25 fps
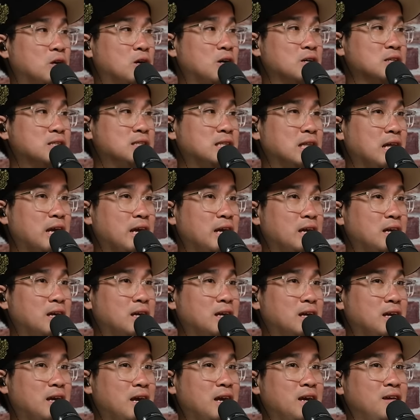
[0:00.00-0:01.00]
because, mm.
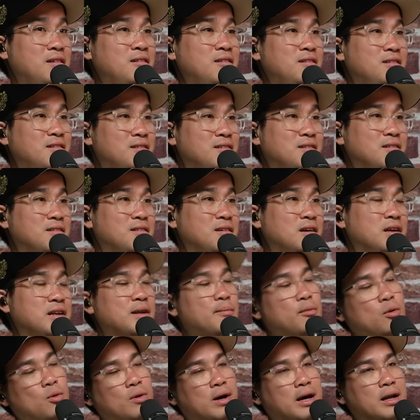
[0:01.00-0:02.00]
like, hey,
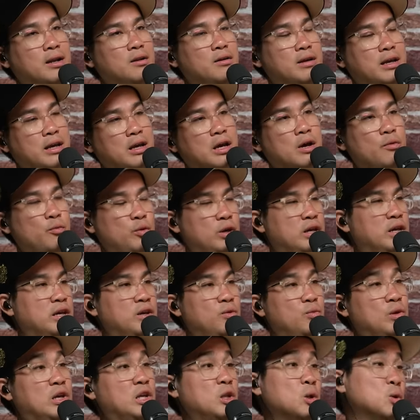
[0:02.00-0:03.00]
number one, okay,
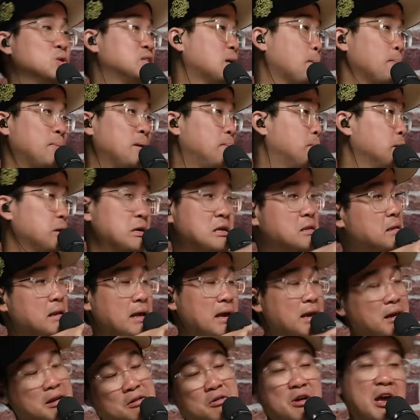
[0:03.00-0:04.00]
we, we know some people in
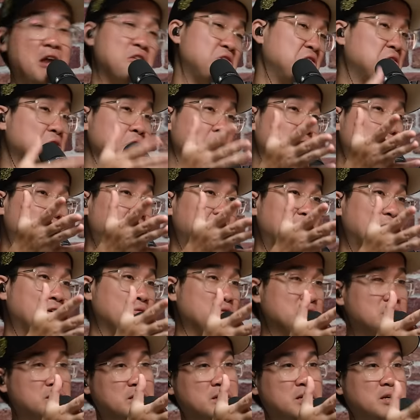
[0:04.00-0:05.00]
there. You know, Henry
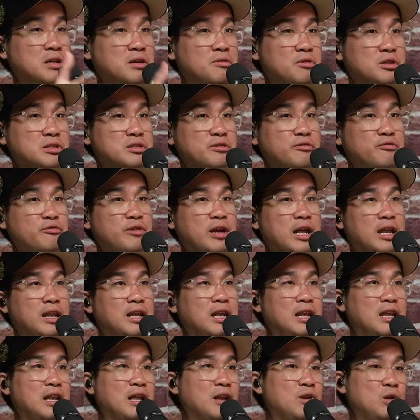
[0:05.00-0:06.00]
Golding was, mm. a, was a
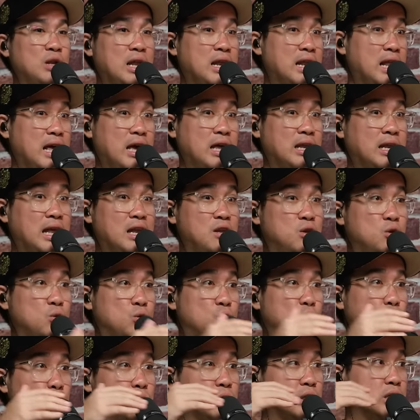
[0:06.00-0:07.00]
friend. Then, they, then
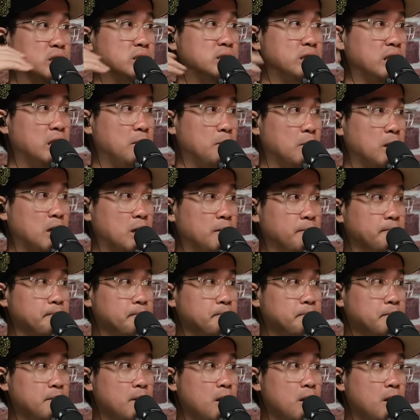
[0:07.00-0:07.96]
you go to the cinema.